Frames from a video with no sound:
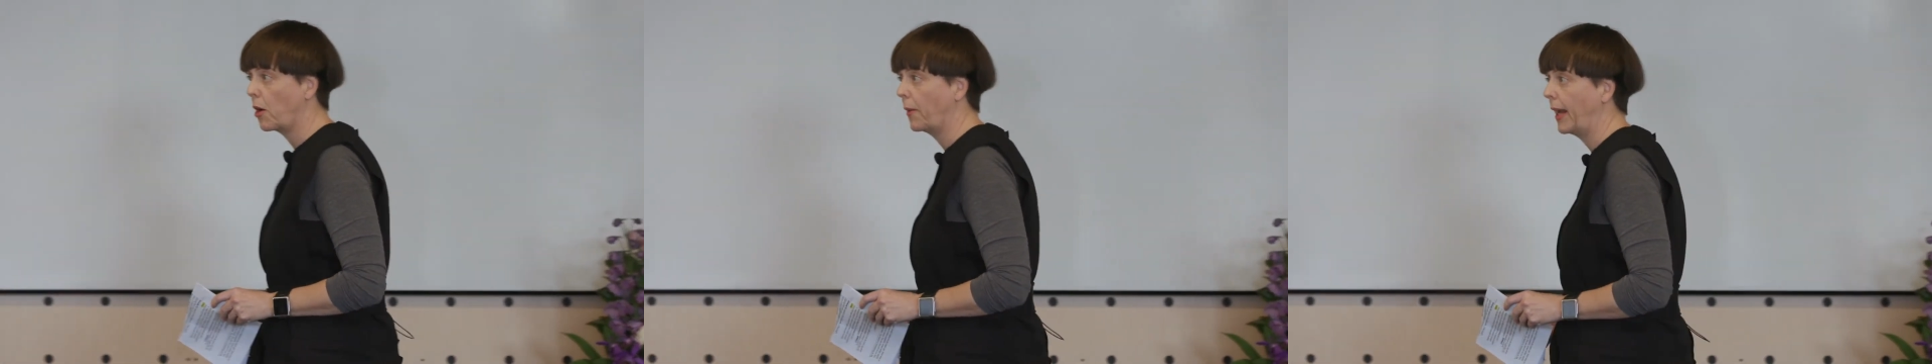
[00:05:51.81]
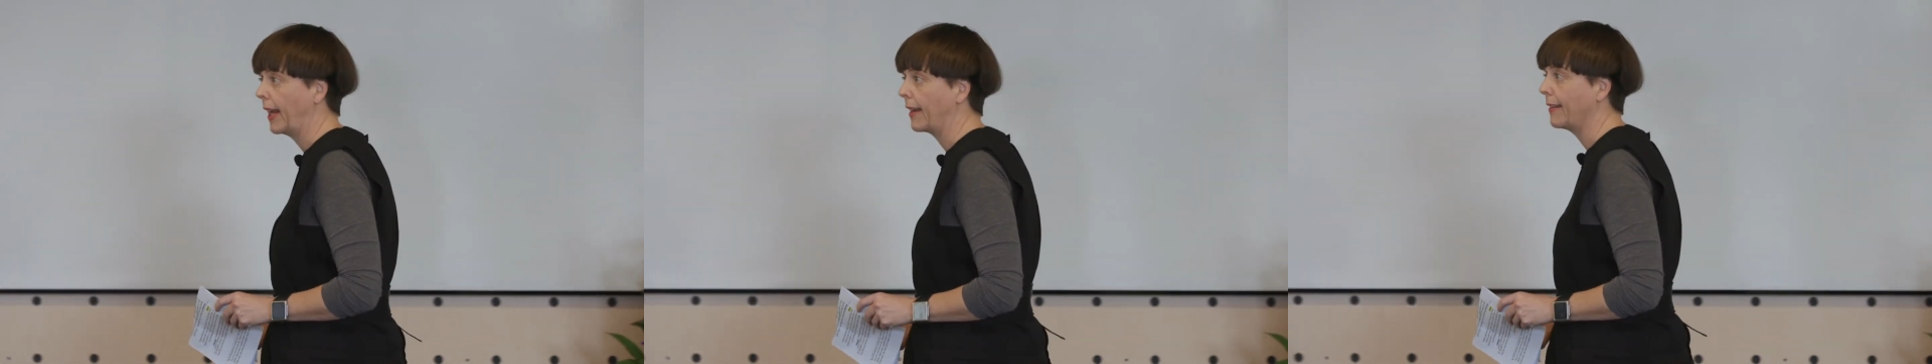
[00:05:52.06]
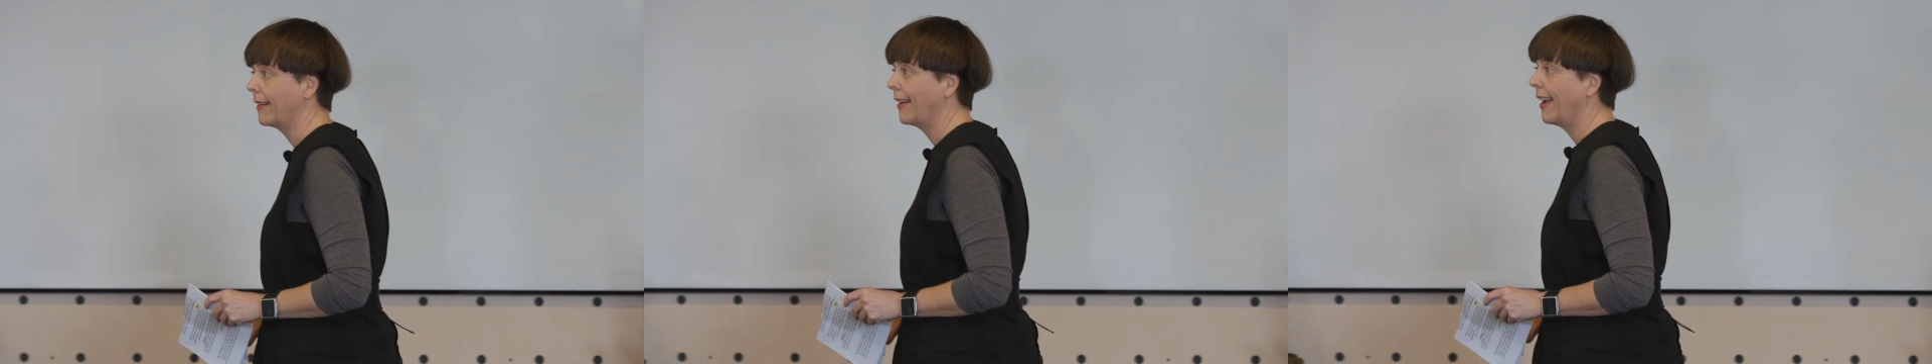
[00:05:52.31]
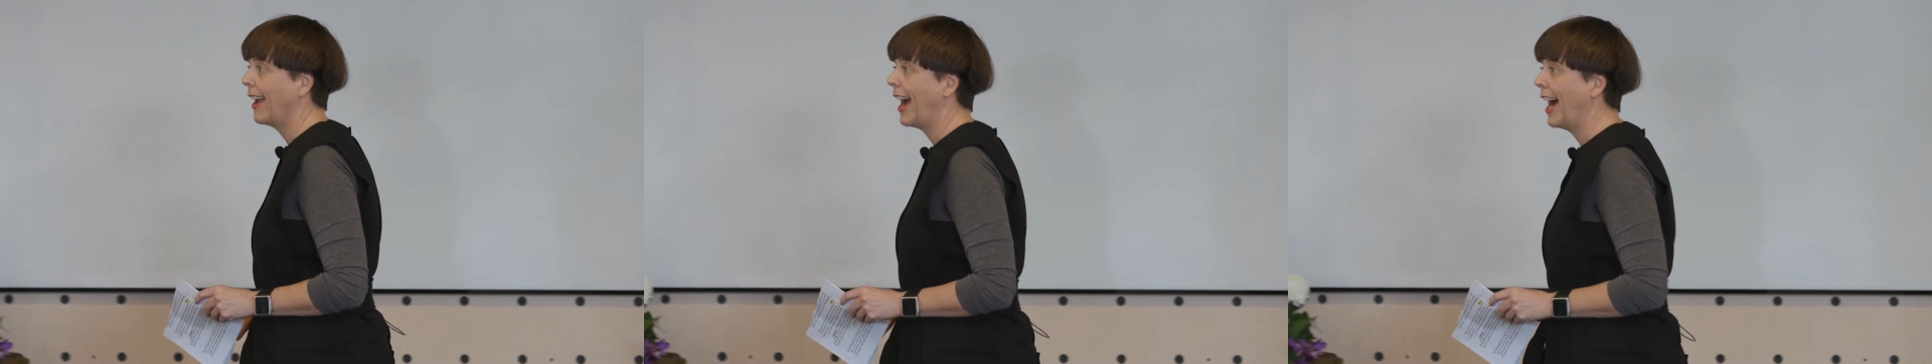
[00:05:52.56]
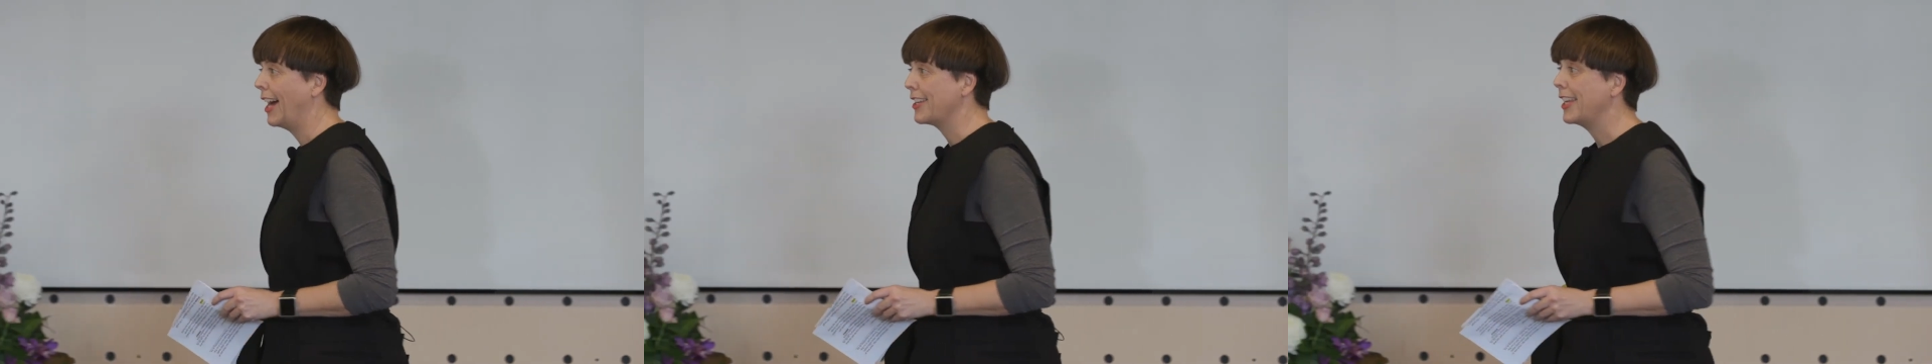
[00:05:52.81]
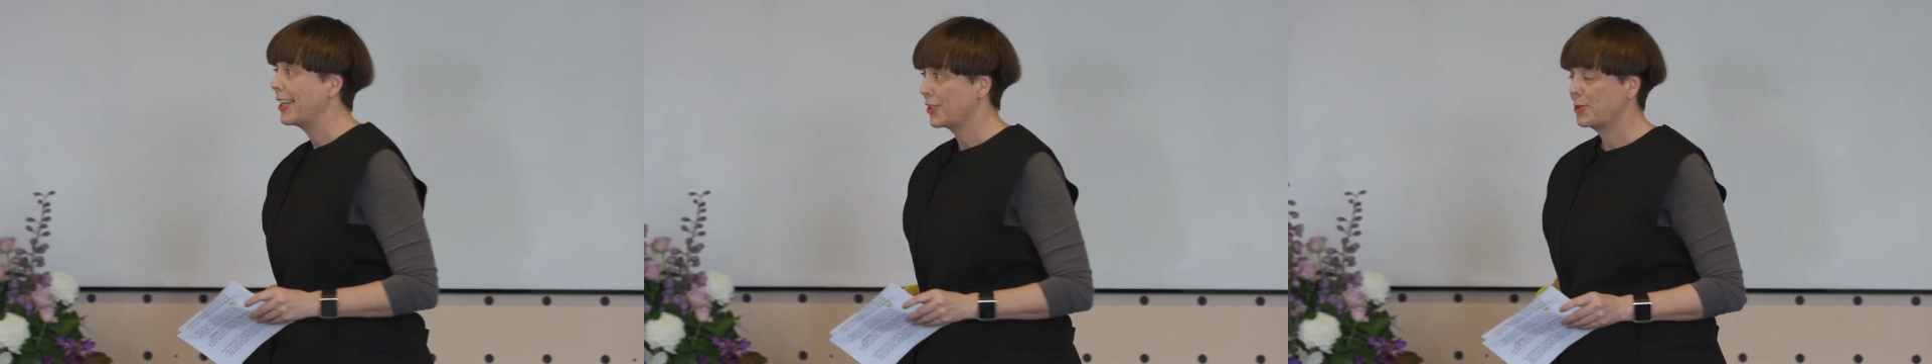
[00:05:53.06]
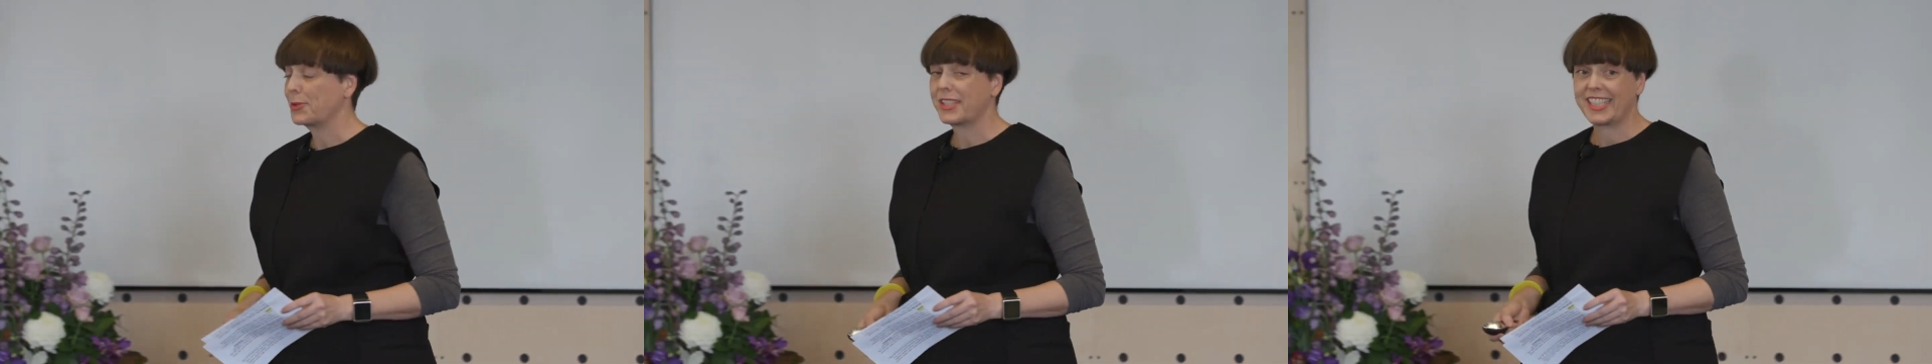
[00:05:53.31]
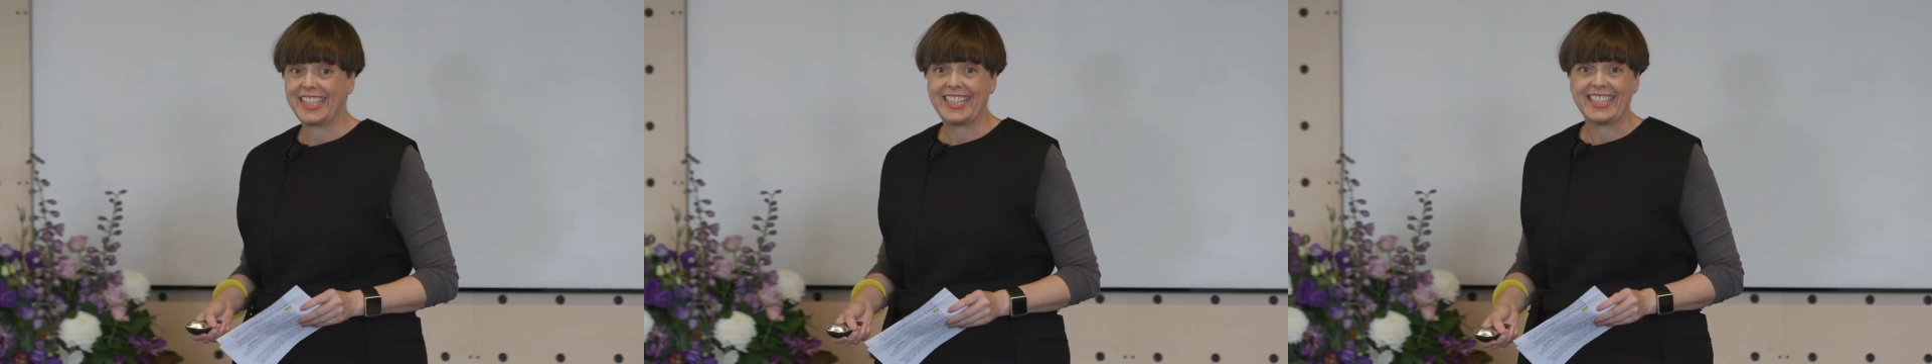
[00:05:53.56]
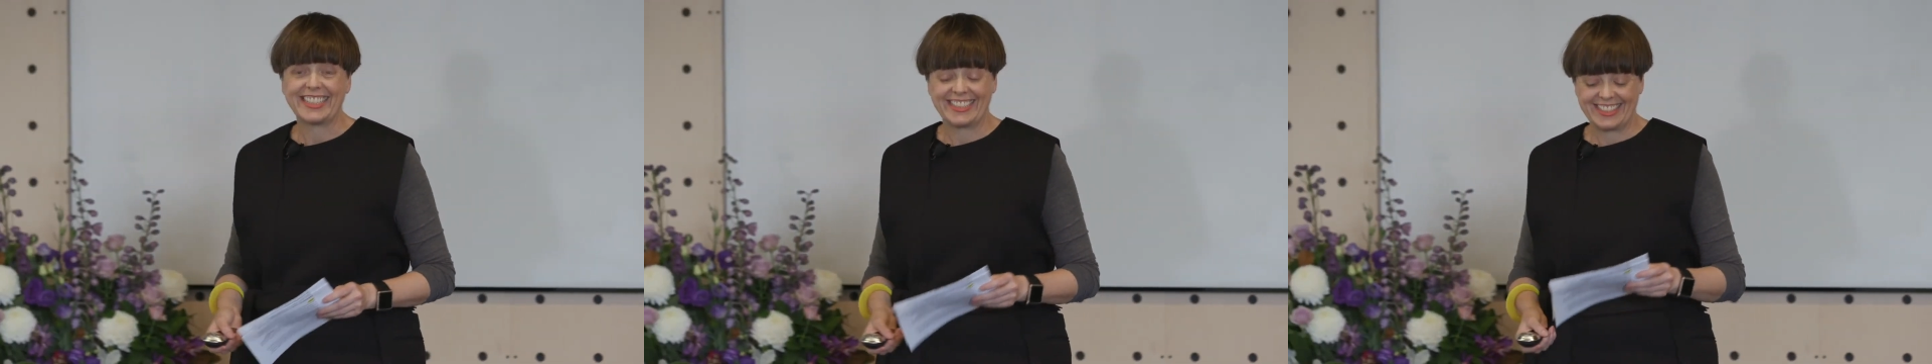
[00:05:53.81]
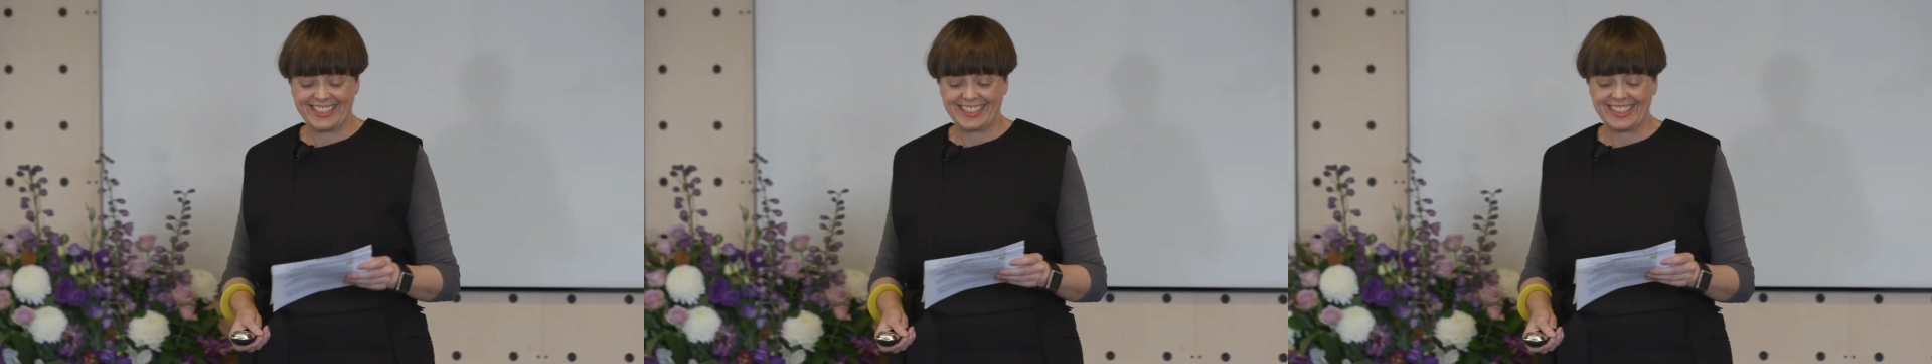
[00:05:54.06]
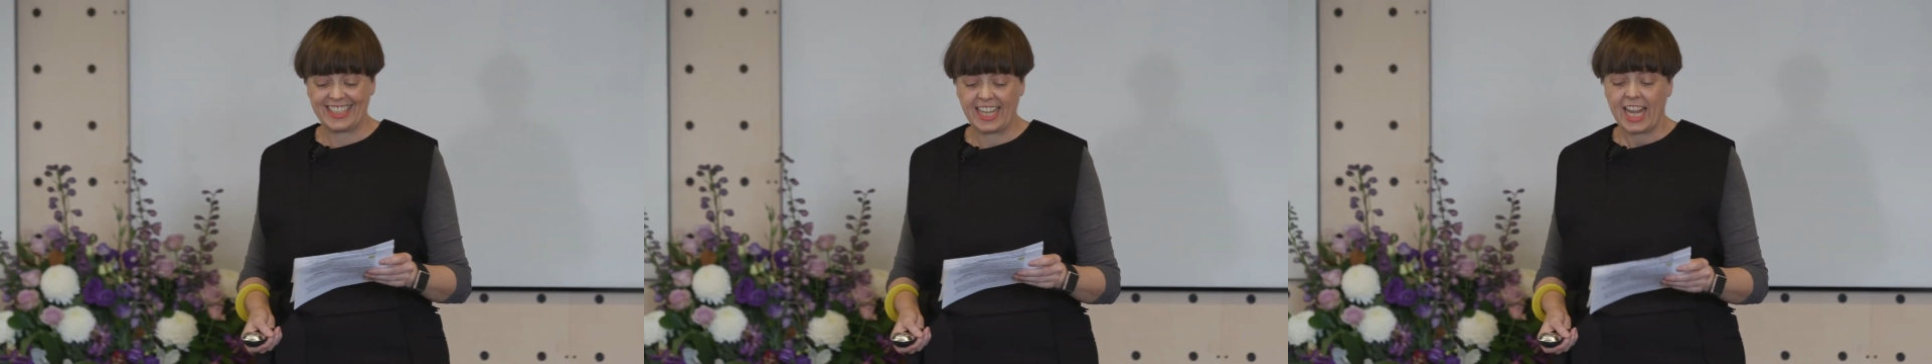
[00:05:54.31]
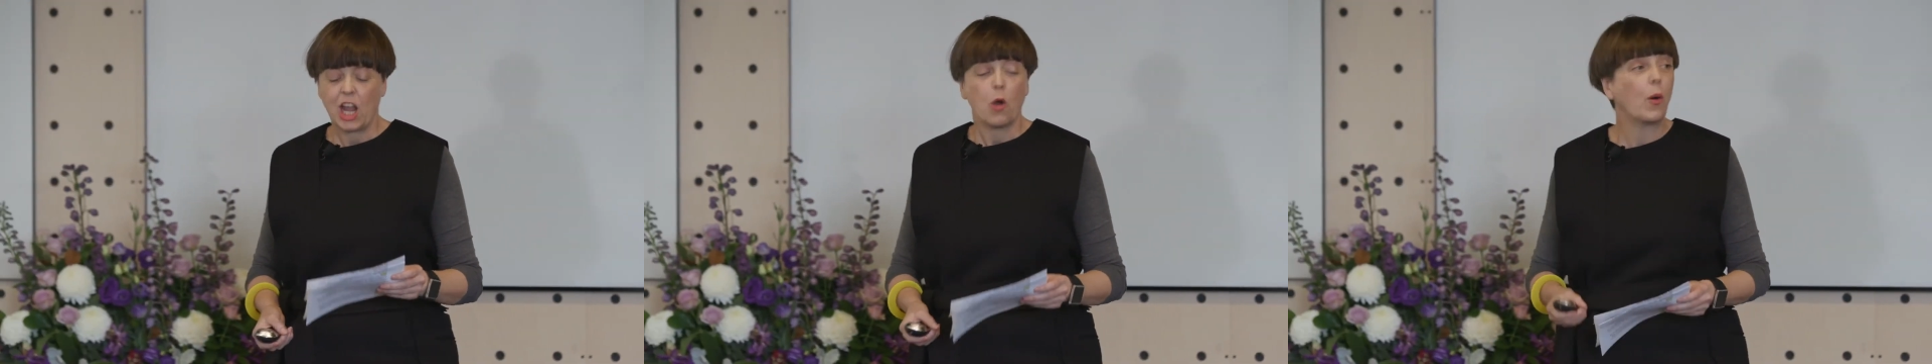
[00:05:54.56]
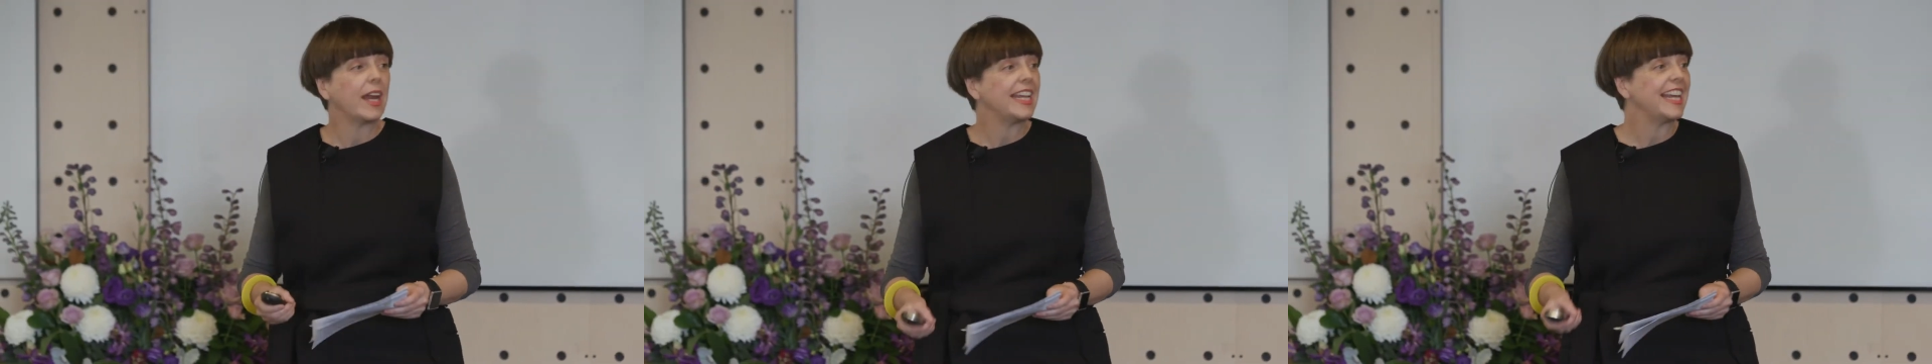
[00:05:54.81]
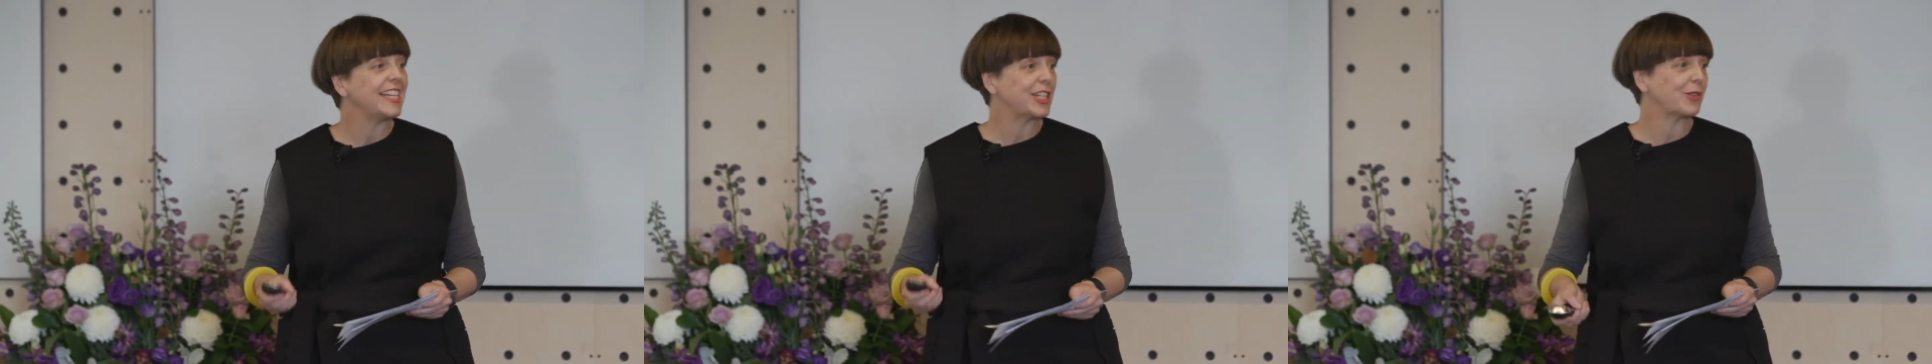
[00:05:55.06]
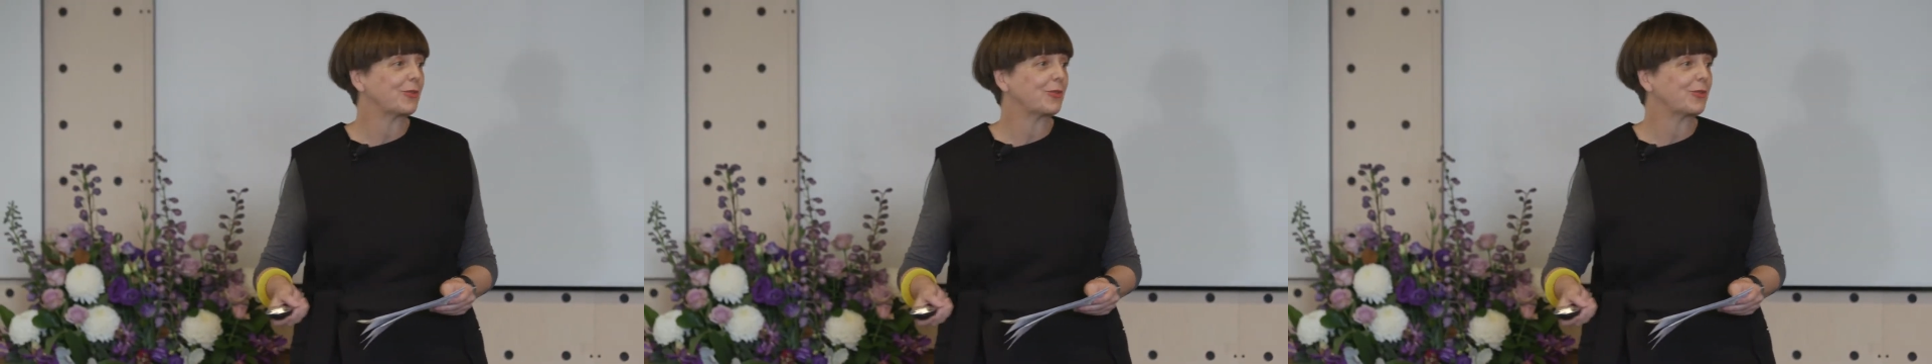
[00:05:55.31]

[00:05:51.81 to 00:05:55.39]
growing national city, we need